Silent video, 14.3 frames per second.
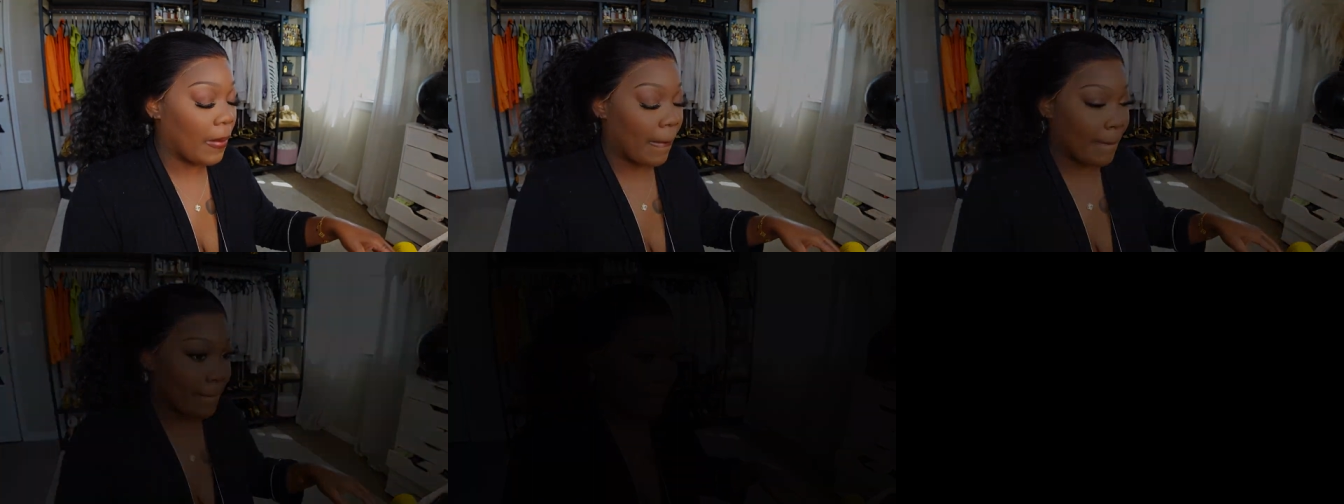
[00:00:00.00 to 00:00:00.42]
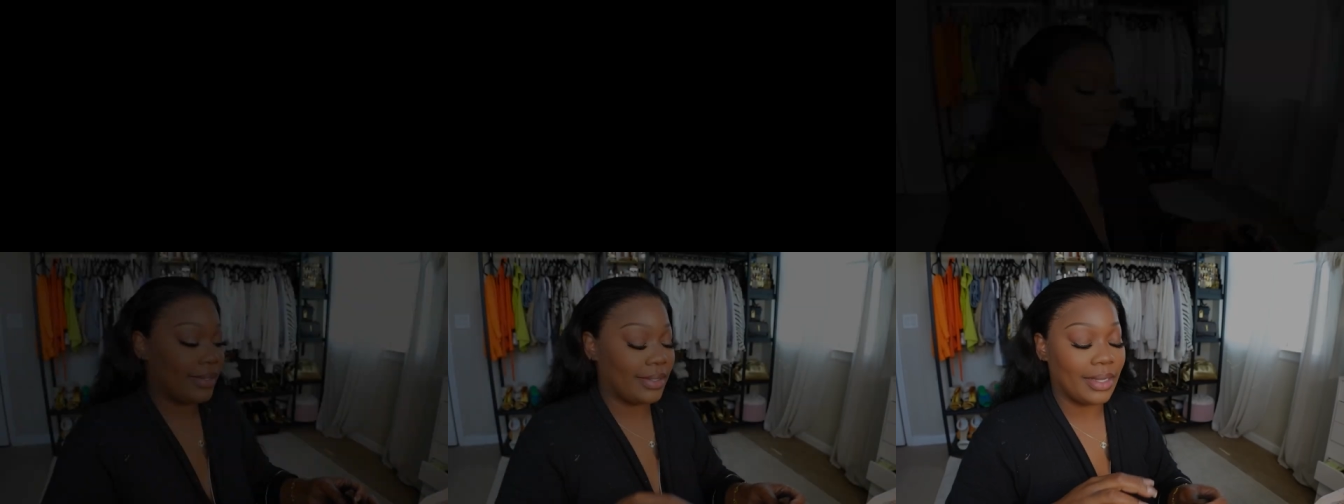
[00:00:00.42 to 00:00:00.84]
Hey
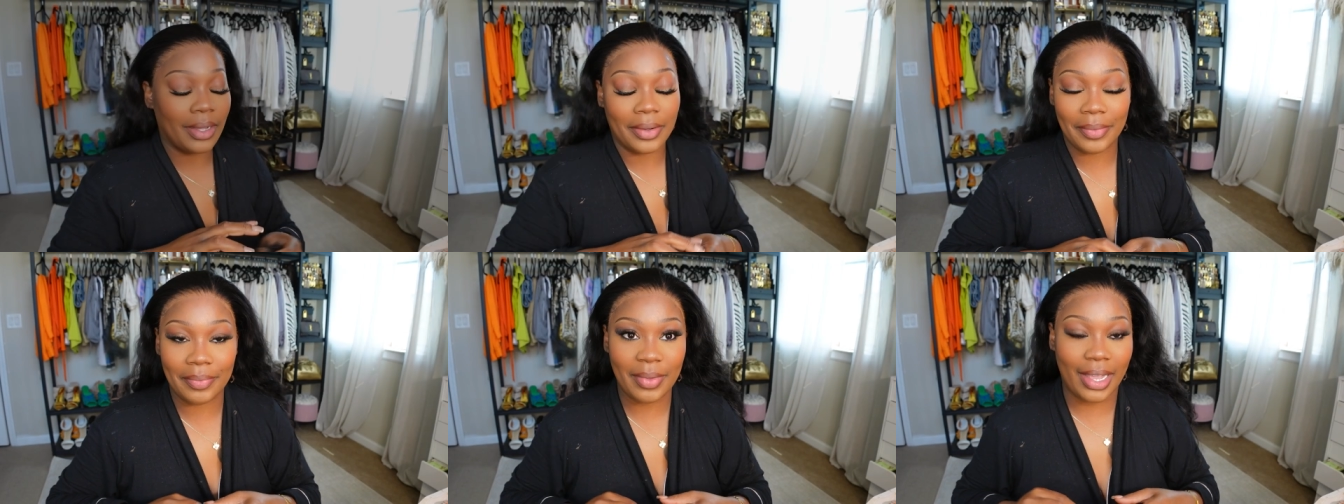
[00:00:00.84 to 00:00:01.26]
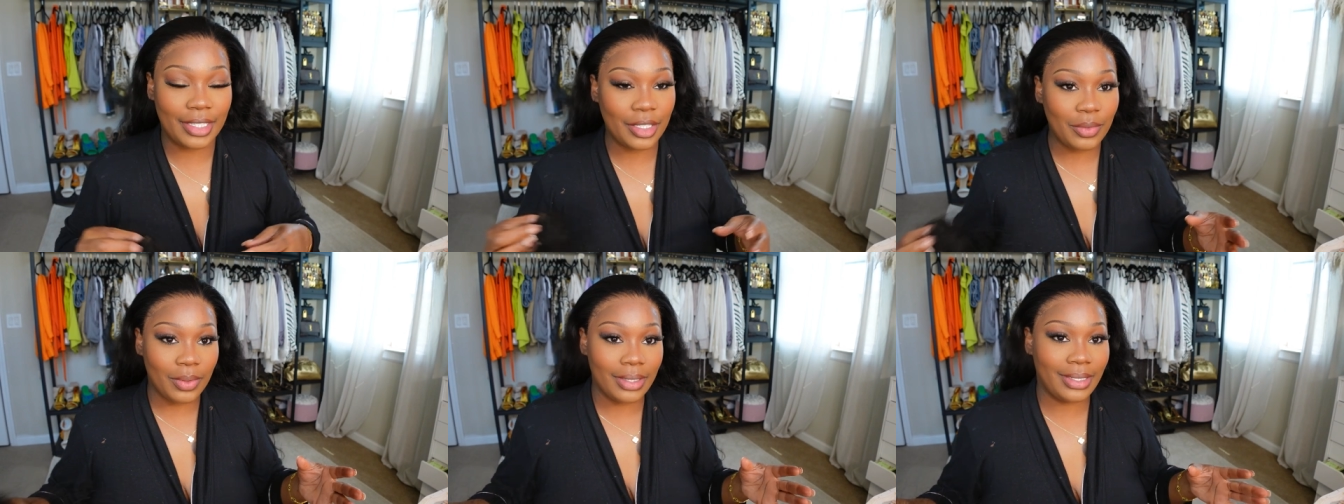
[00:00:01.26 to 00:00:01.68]
guys so i
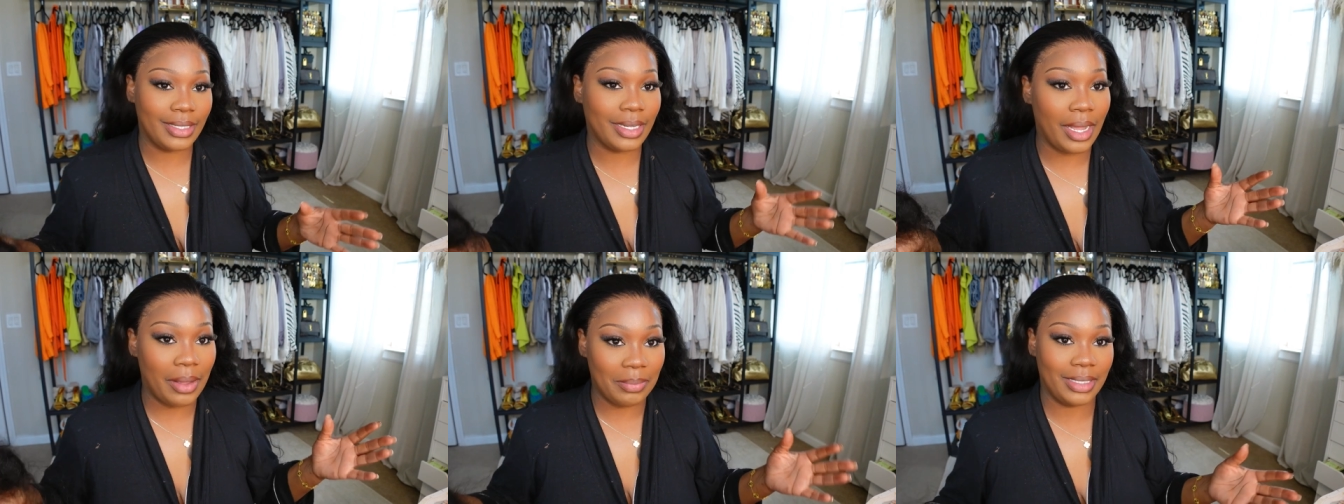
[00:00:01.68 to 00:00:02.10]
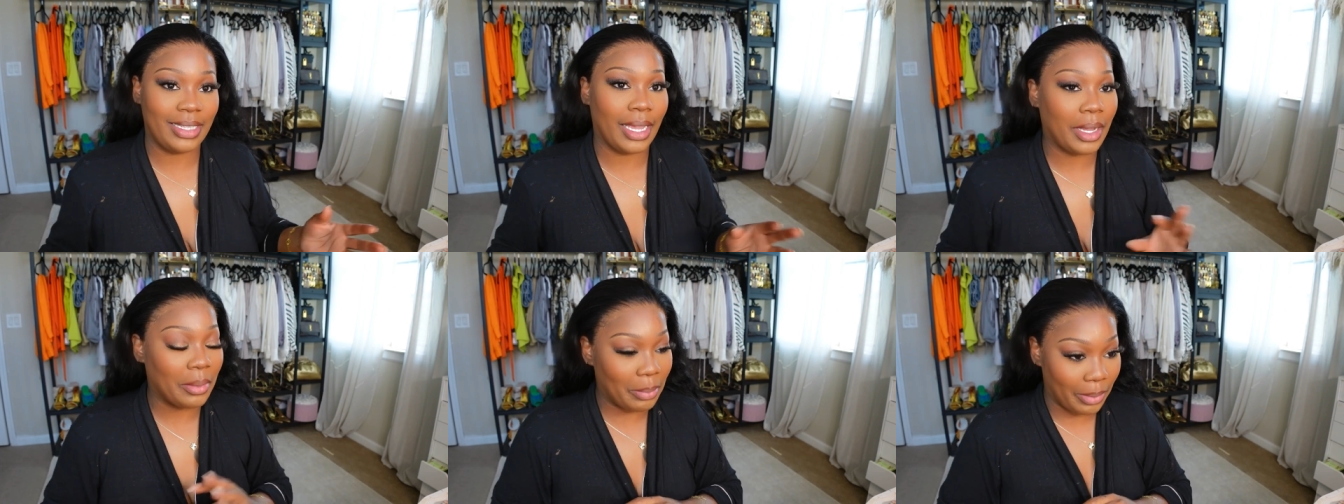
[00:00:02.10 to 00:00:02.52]
just wanted to come and
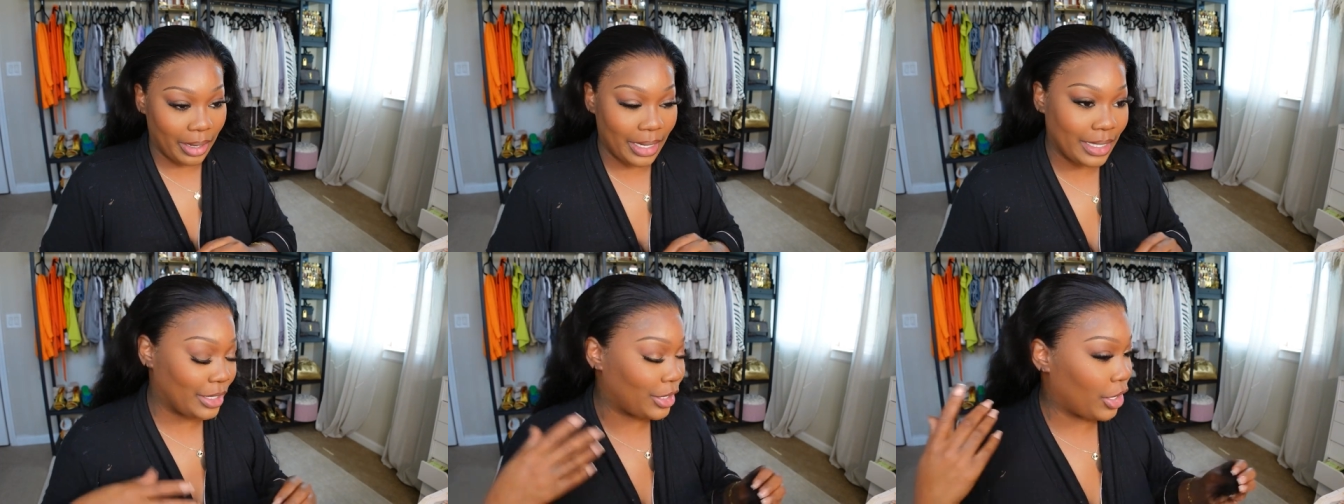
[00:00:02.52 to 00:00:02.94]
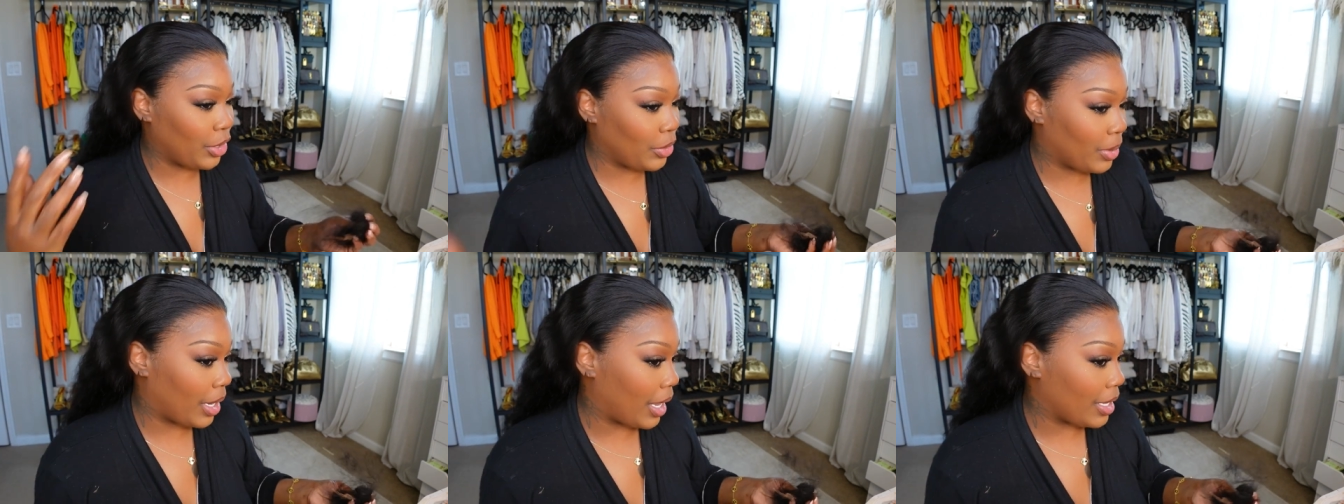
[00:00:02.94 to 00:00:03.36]
take a break and show
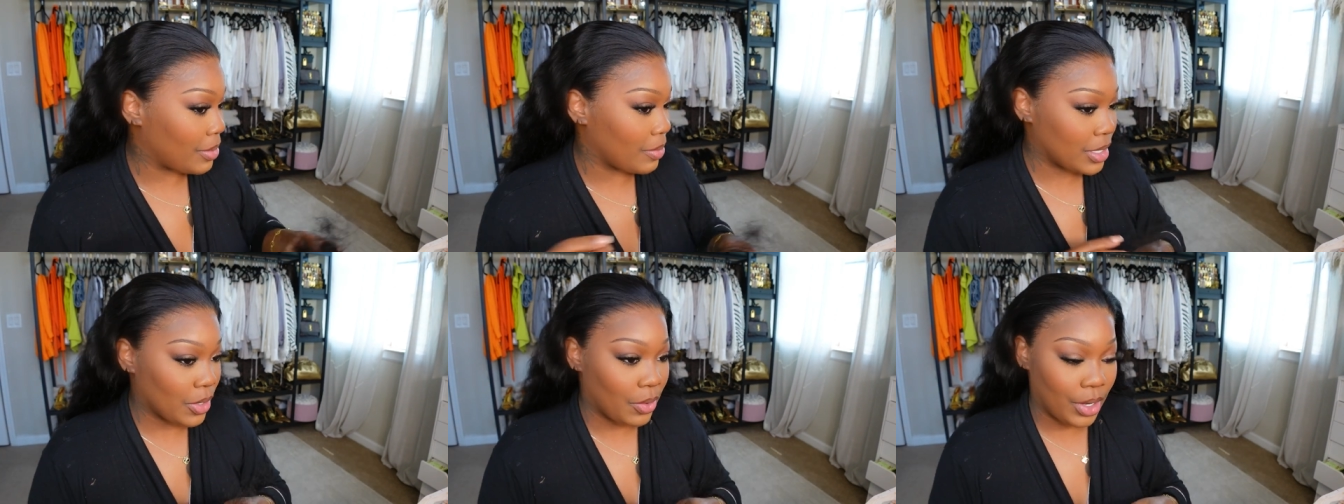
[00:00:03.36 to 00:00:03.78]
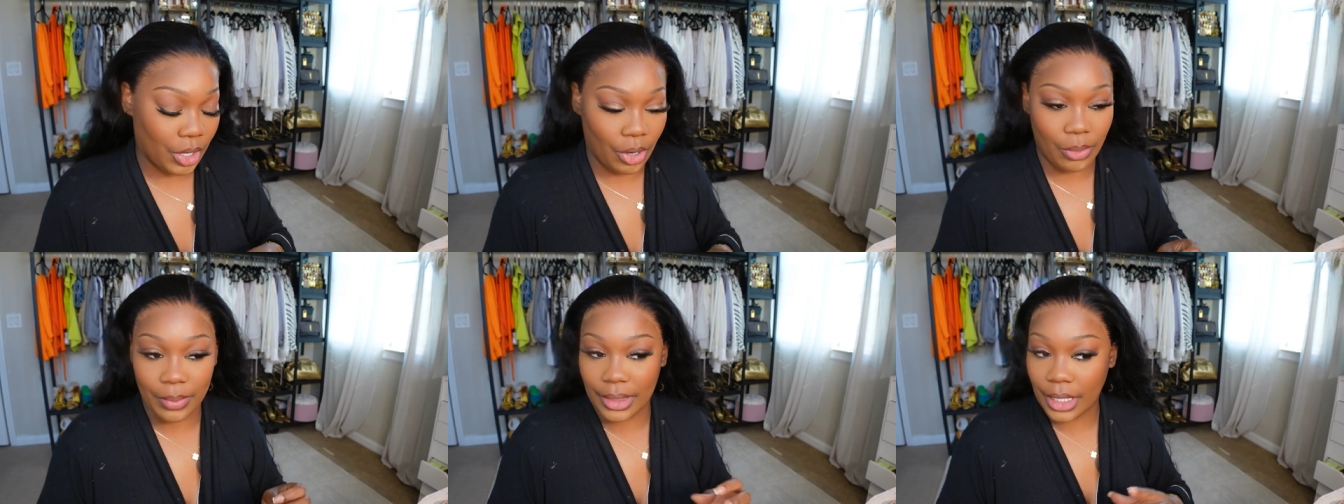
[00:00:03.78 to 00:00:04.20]
you guys what's going
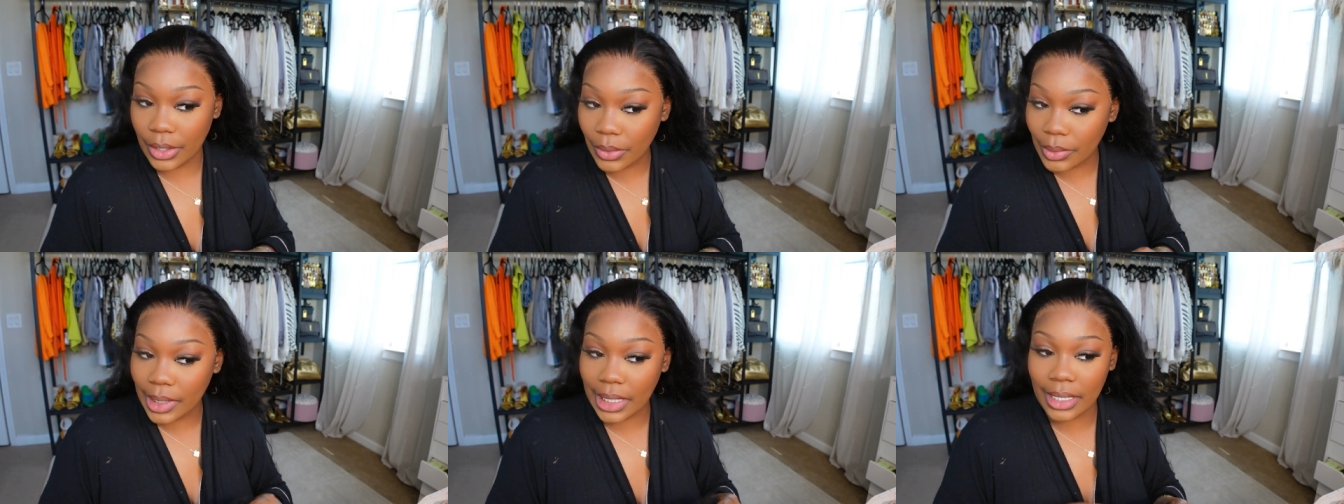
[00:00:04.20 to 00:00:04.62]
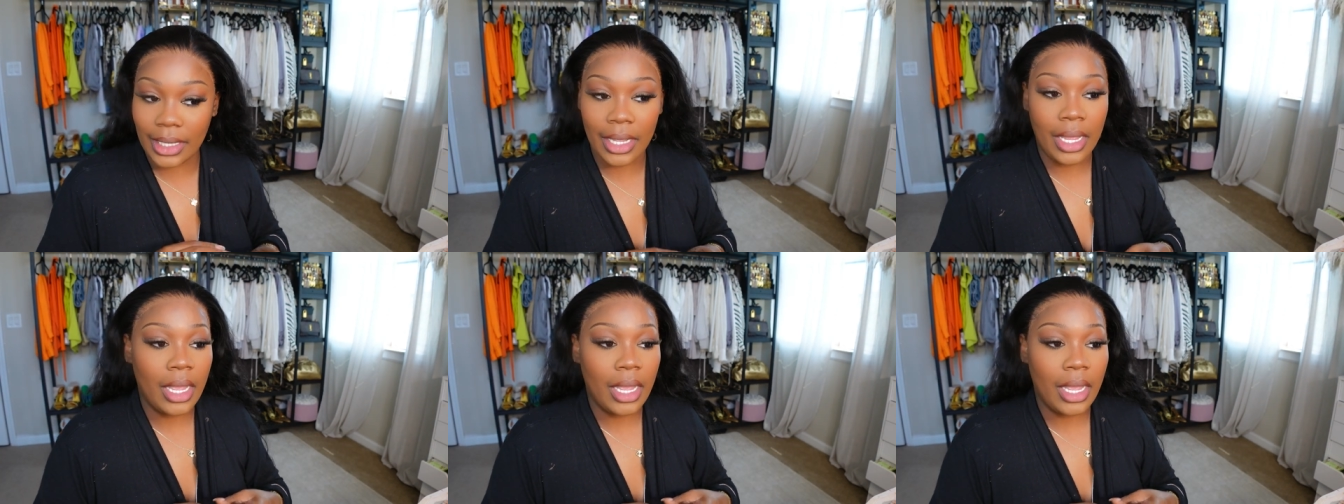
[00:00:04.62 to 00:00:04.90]
on with the unit